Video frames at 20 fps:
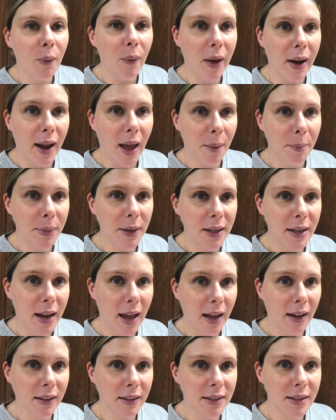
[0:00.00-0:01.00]
what happened
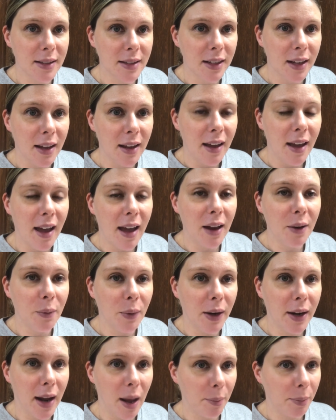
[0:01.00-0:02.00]
next, and
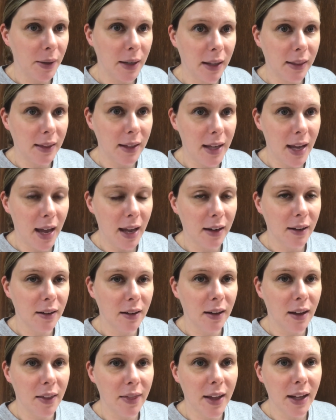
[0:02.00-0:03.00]
what happened at the end.
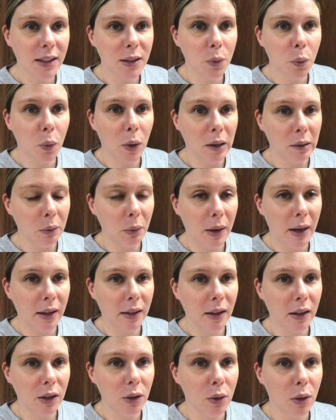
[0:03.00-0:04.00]
And that's one way
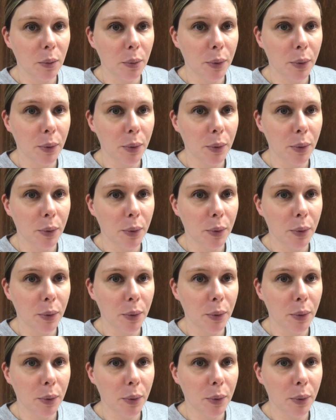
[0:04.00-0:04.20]
that you can